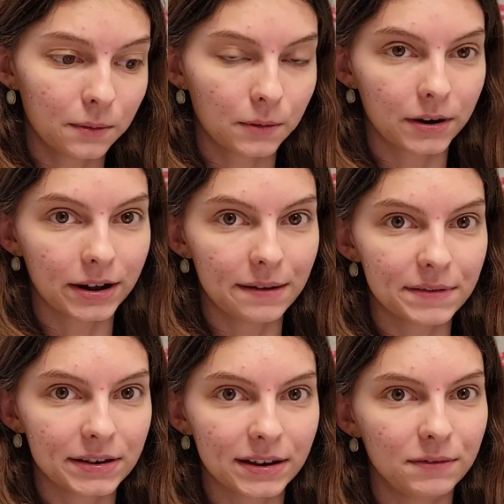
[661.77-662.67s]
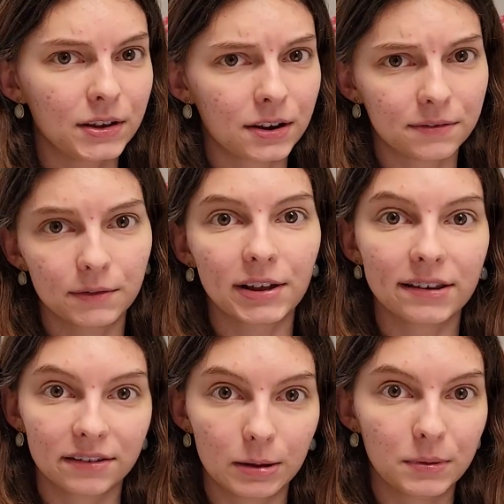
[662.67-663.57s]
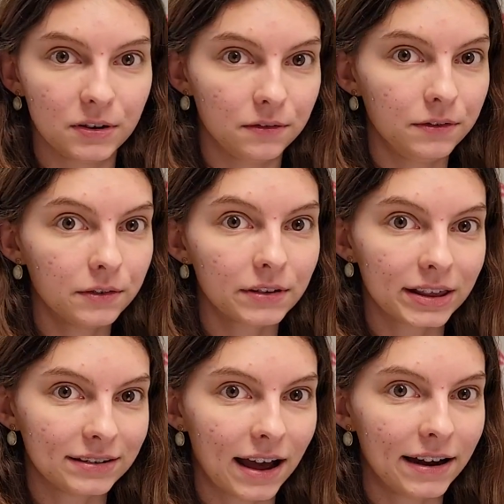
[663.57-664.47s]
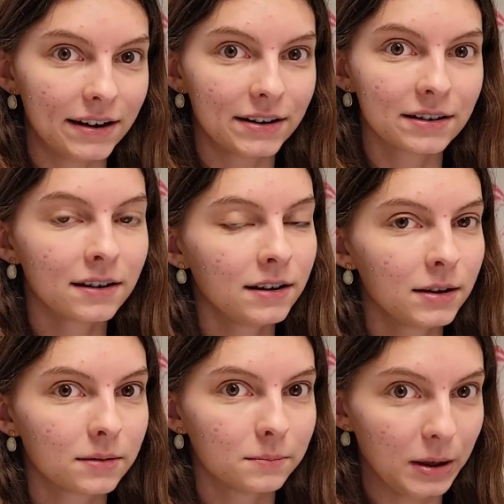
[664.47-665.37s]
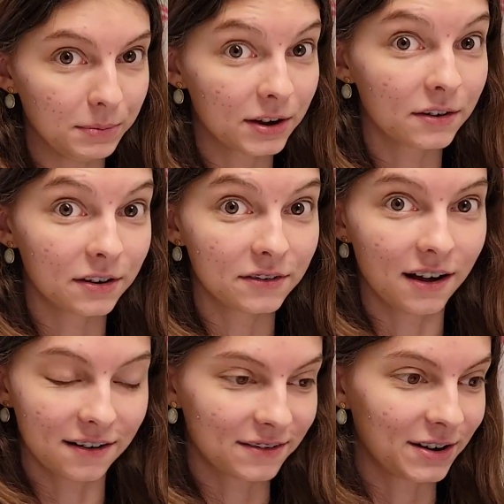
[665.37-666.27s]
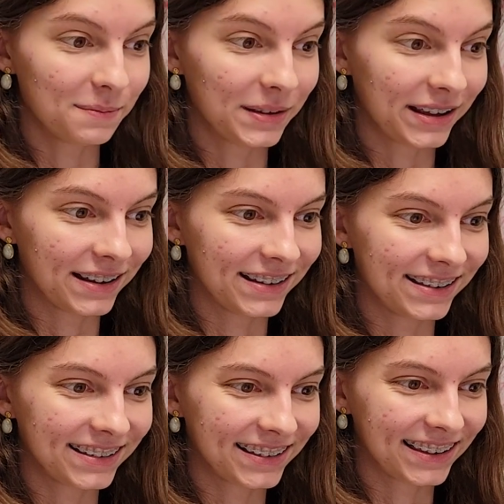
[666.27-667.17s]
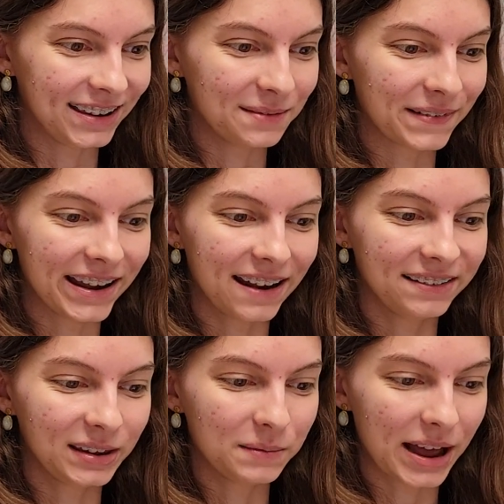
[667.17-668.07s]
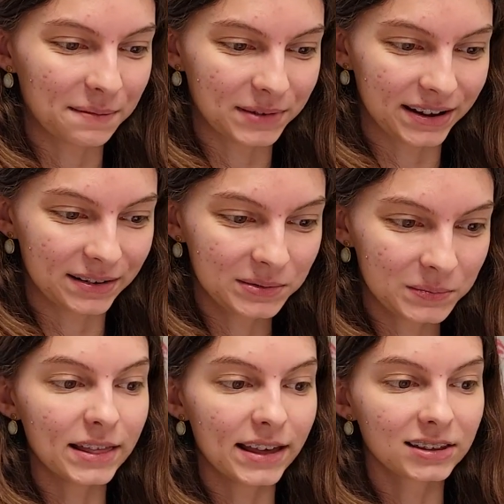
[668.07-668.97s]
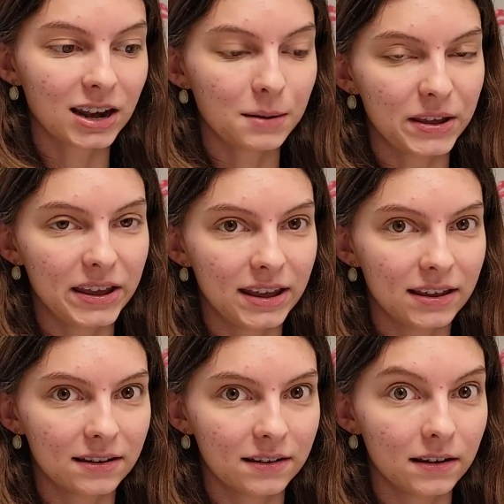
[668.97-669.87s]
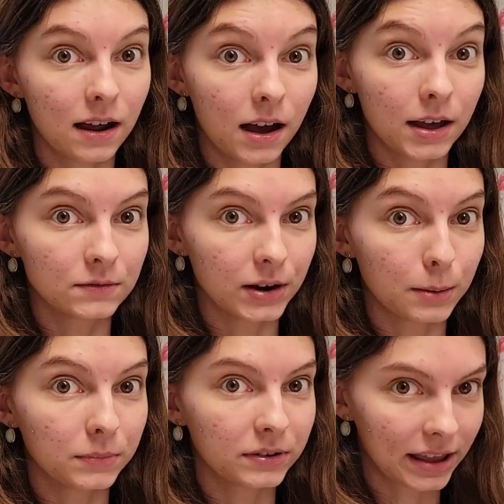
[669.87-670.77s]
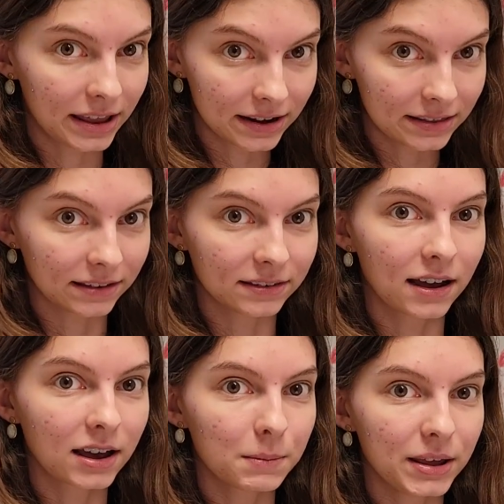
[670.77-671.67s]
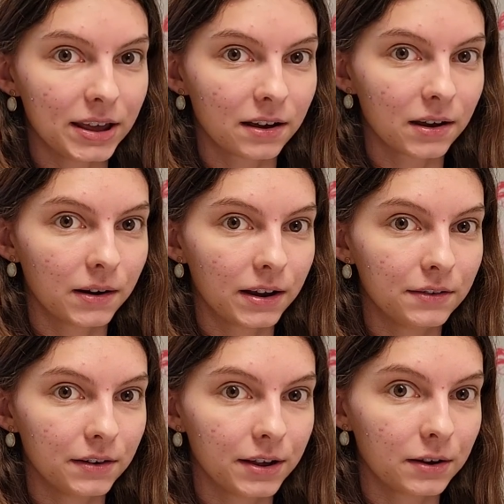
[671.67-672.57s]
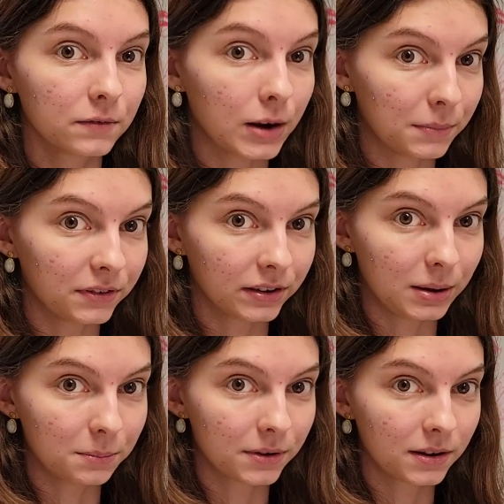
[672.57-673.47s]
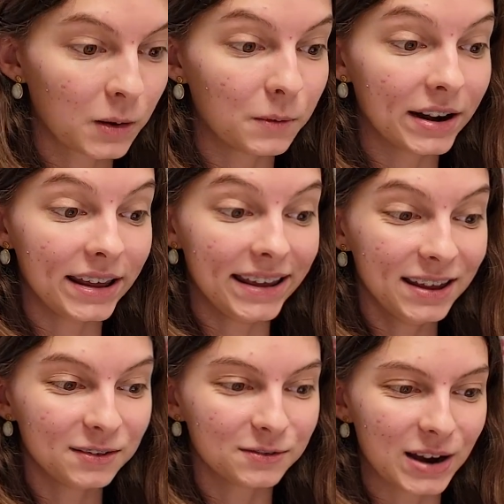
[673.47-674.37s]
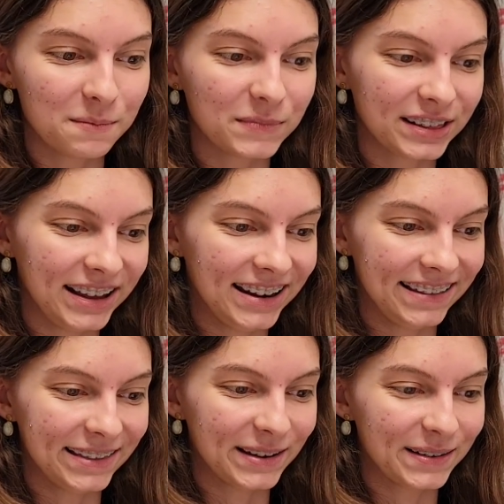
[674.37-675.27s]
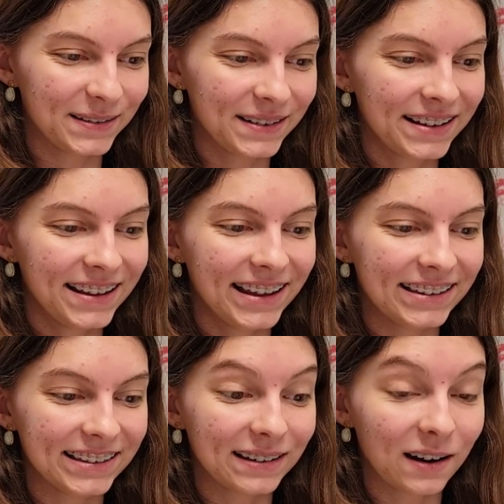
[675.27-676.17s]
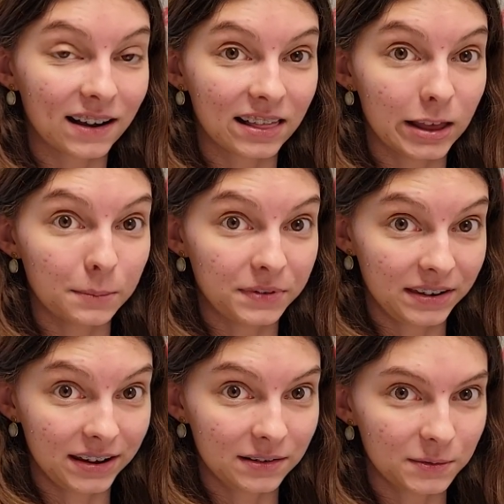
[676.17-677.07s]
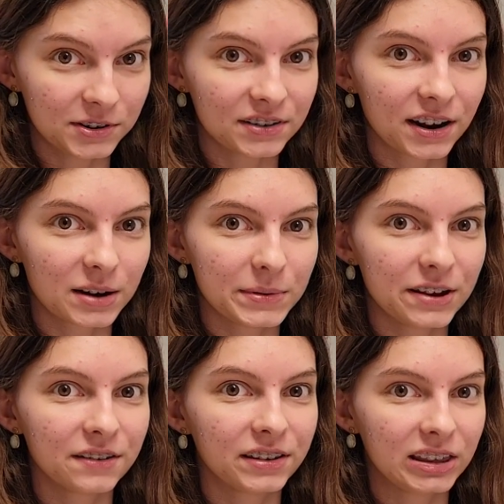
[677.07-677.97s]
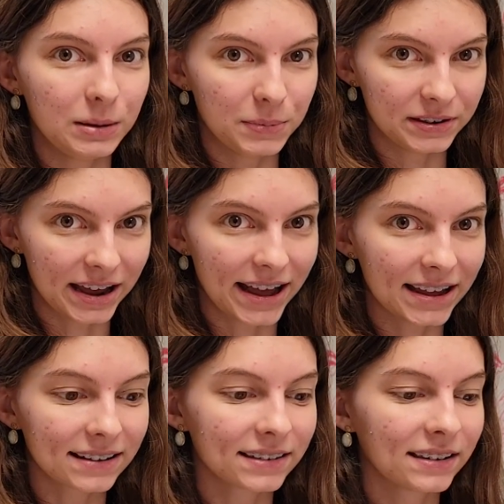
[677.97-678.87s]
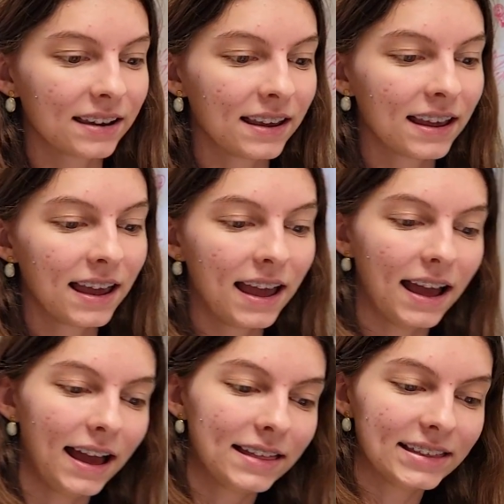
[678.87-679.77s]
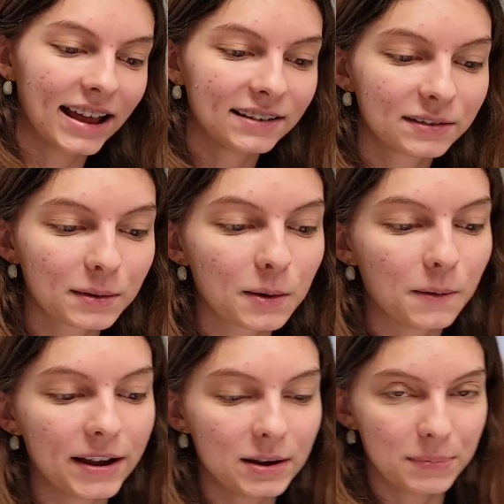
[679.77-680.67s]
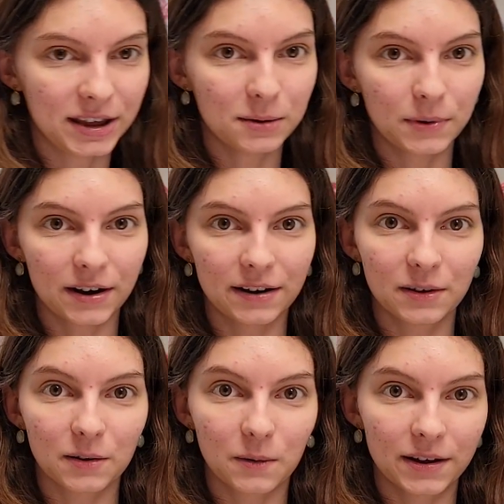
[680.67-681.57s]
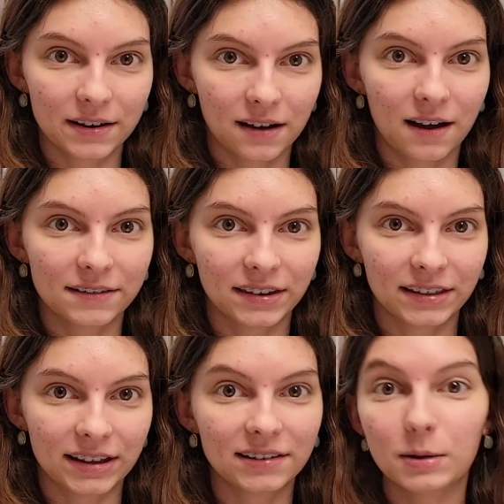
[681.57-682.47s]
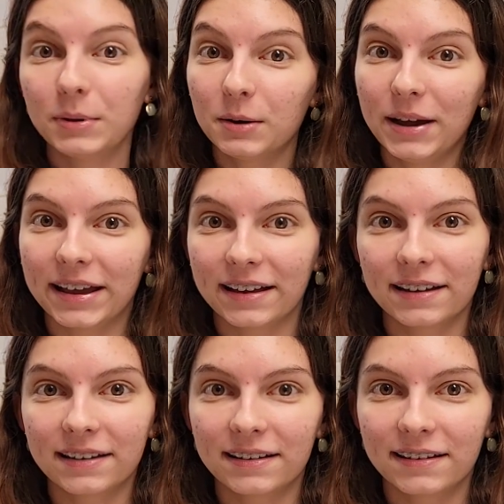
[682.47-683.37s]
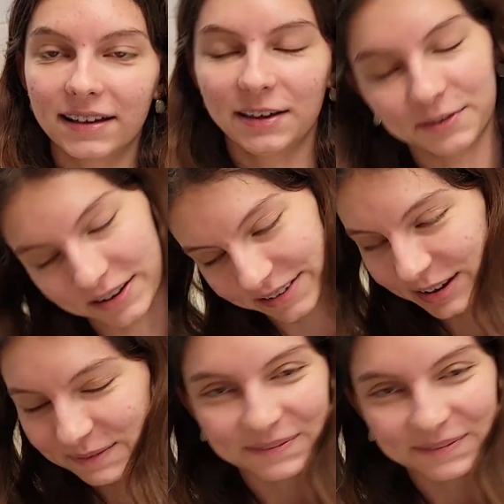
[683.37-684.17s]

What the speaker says: or even if you get a full night's sleep and you feel really tired, maybe go to your doctor because you might have sleep apnea. And that's going to be non-REM related. That's not going to be occurring during your REM sleep. What is REM related, though, is narcolepsy, which are going to be your sleep attacks. And that's going to be where you're going to constantly, you'll be awake, then you'll fall asleep.